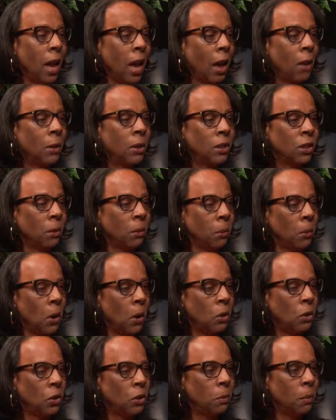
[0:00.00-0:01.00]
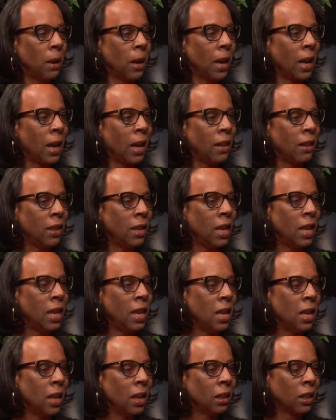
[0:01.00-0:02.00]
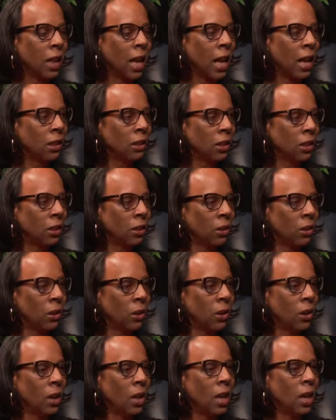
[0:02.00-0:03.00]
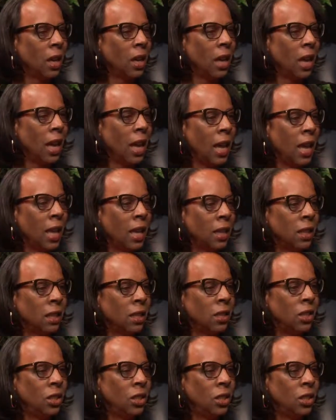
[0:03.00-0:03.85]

I was approached by the counselor, and